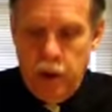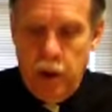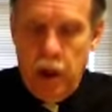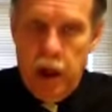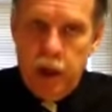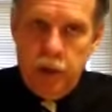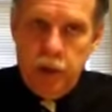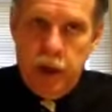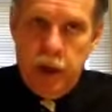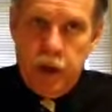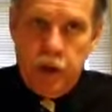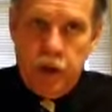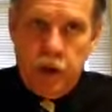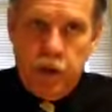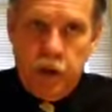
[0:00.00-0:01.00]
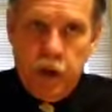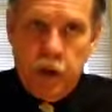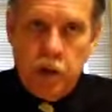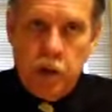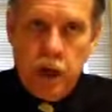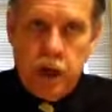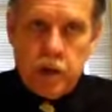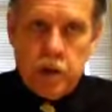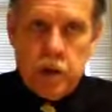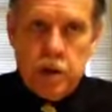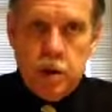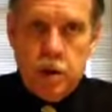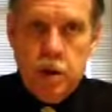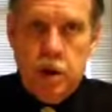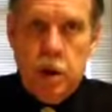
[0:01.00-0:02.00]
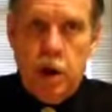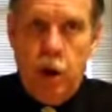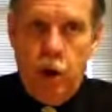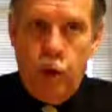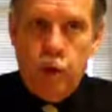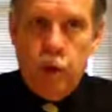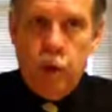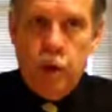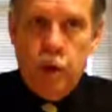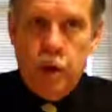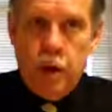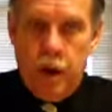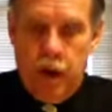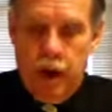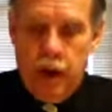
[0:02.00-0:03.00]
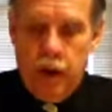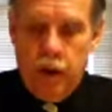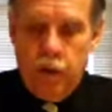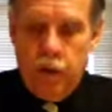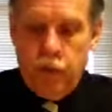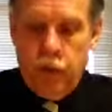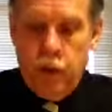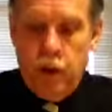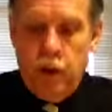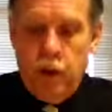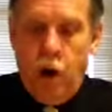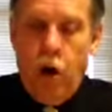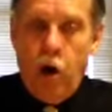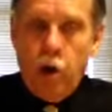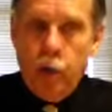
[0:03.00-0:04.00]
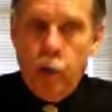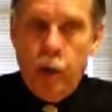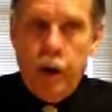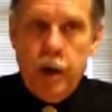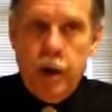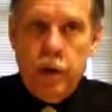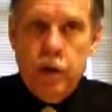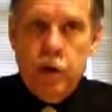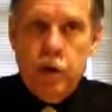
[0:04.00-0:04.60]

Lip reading: and that the state of Texas owned the land all the way